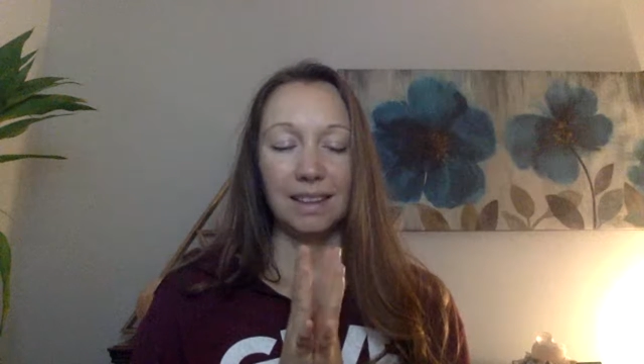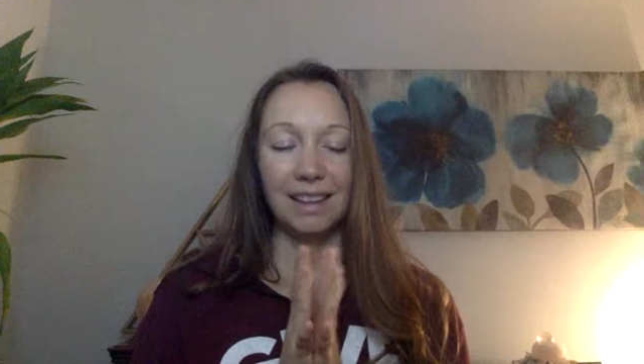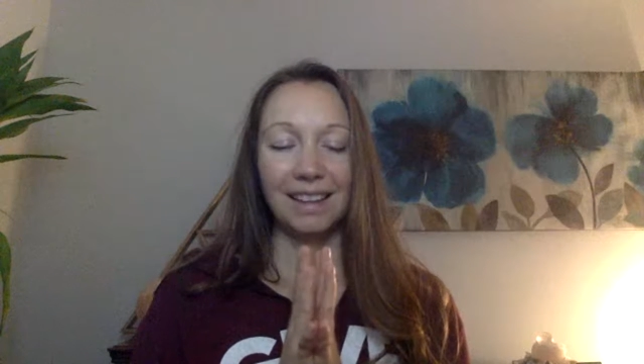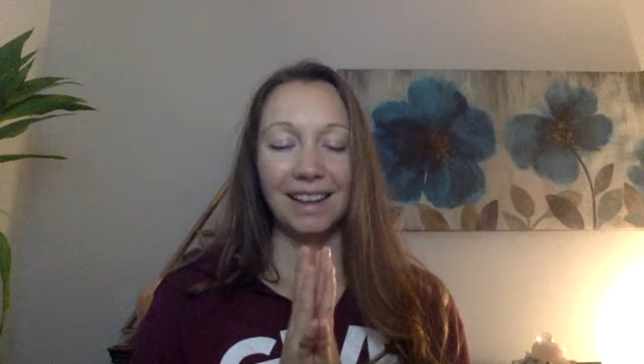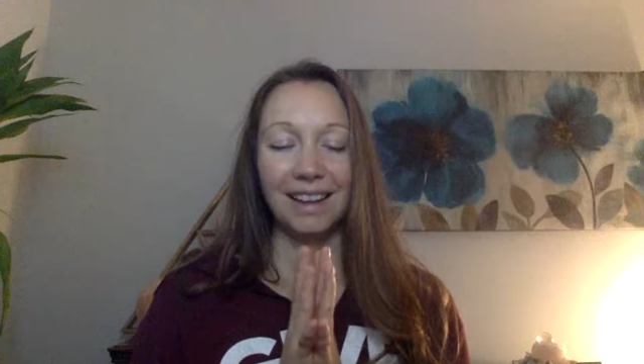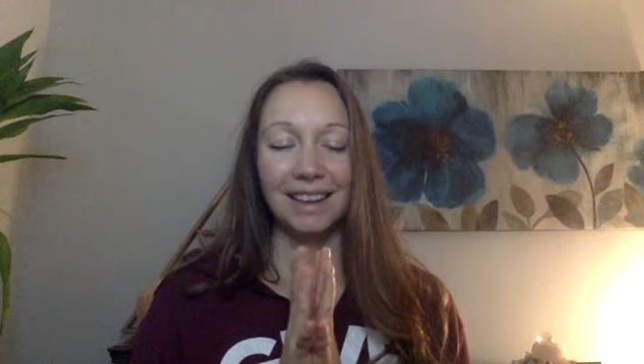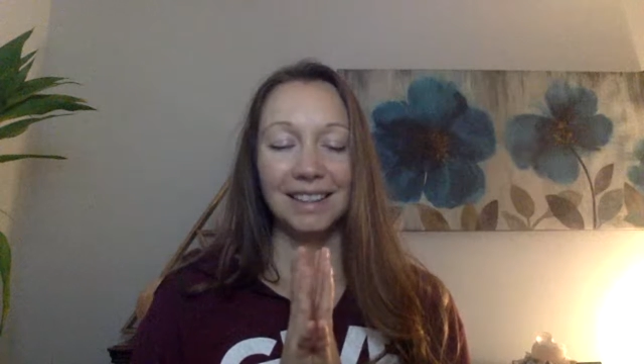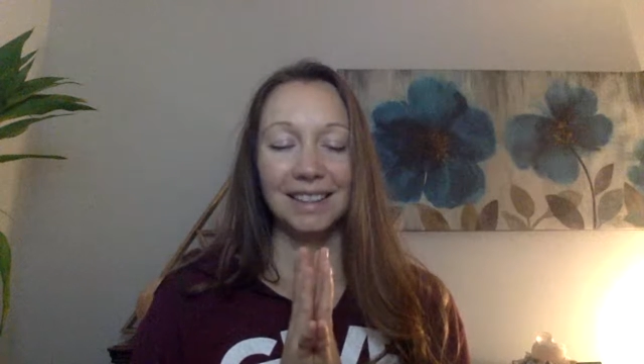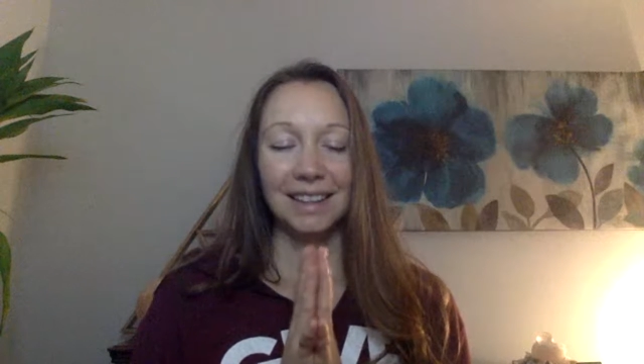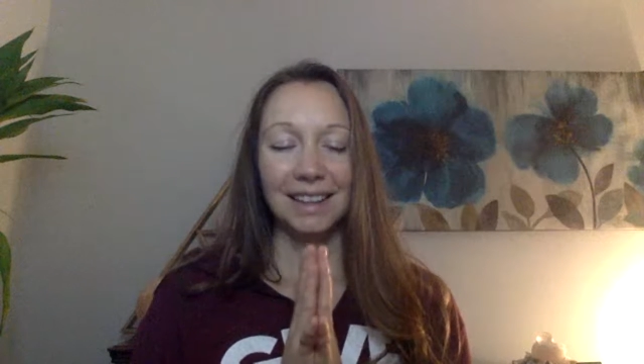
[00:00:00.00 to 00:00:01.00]
The
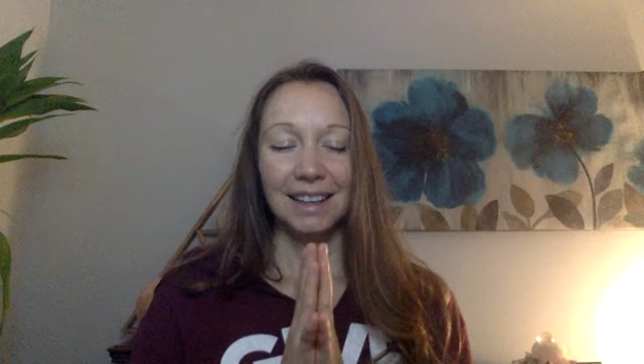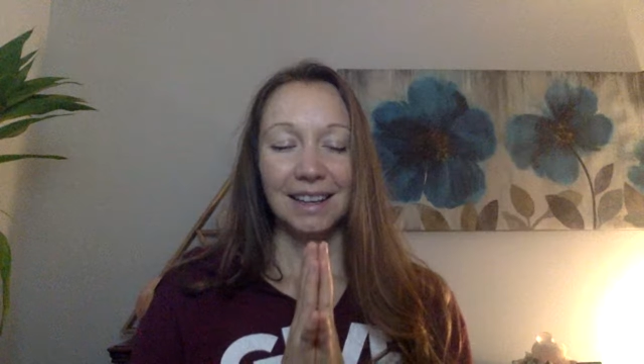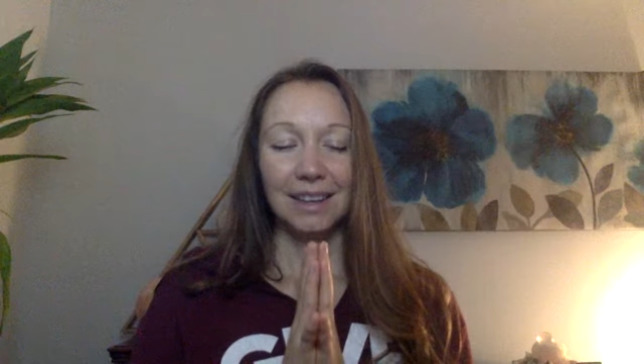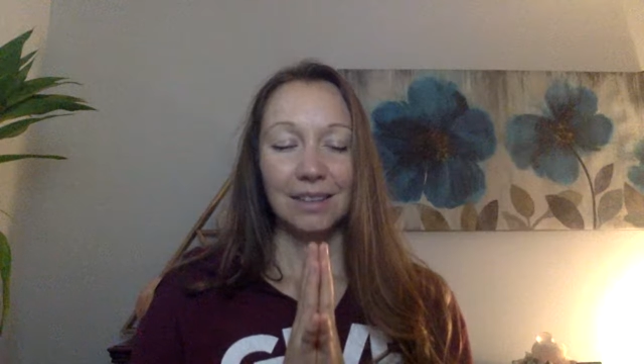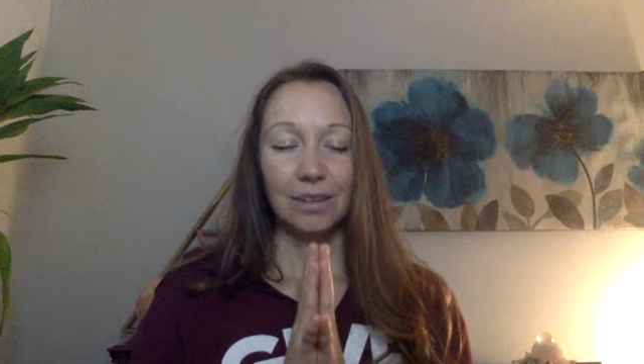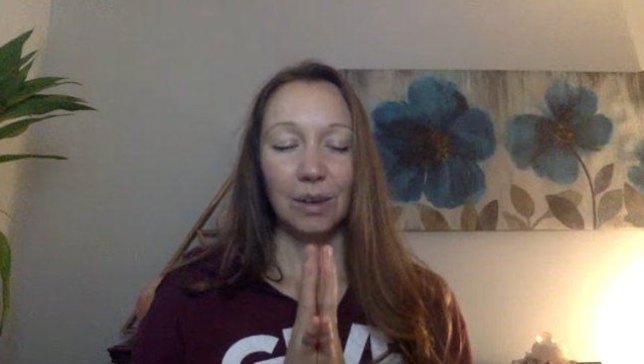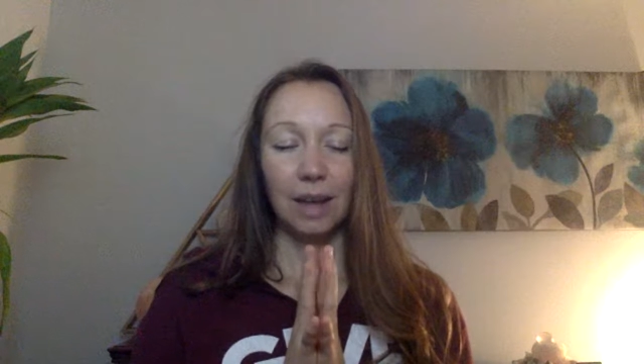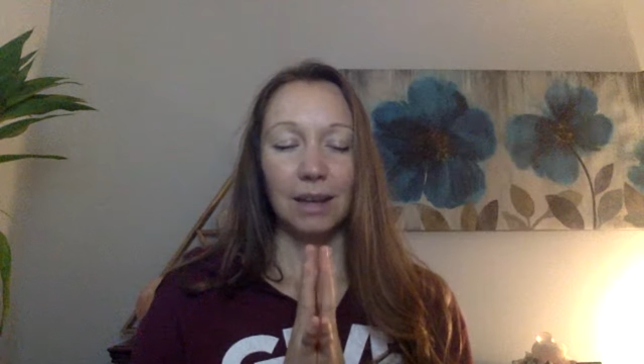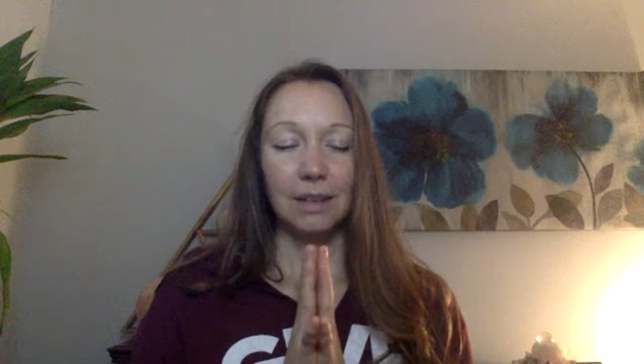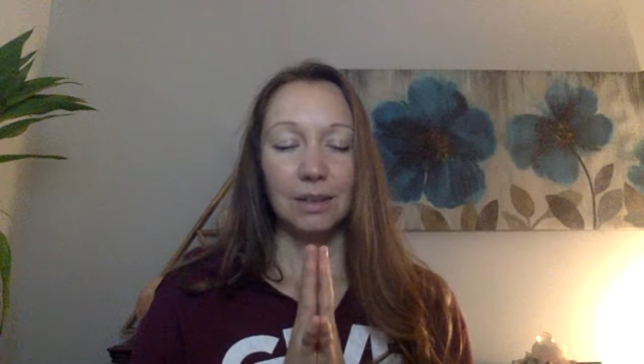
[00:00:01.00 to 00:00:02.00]
light of
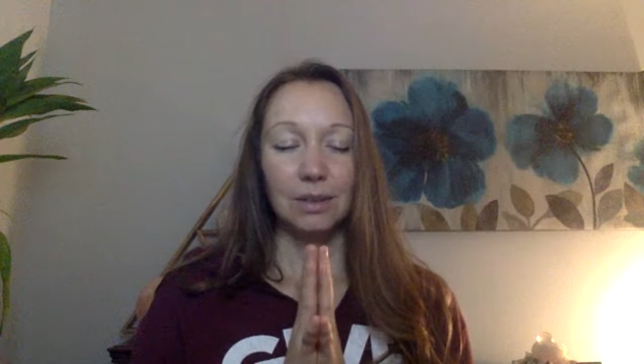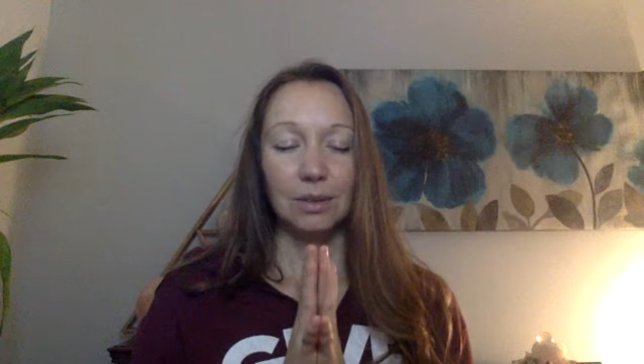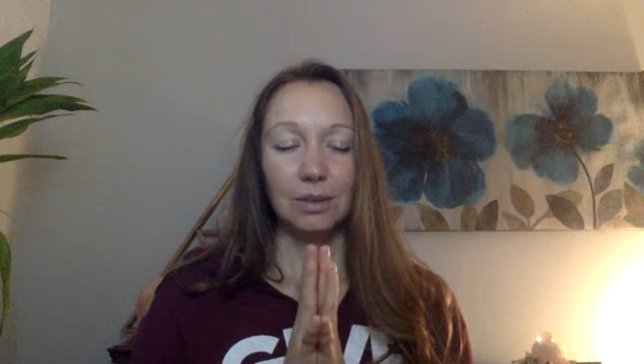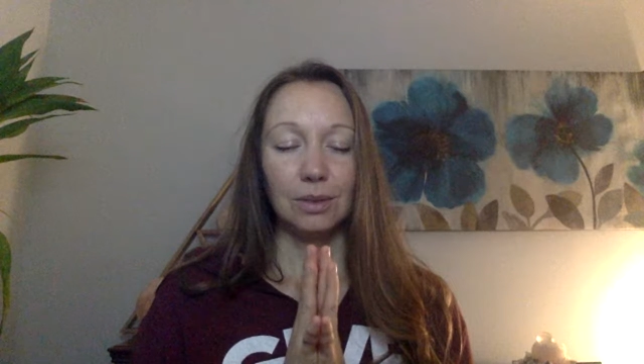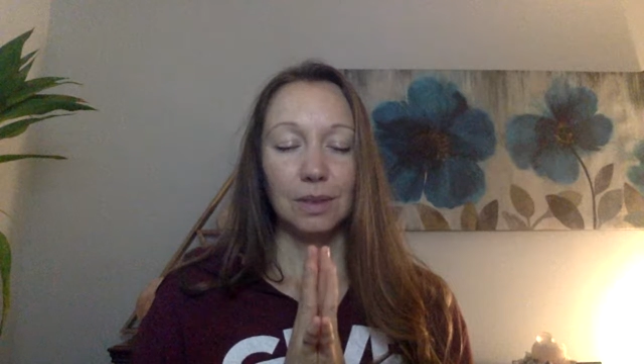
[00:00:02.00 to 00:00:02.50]
gratitude,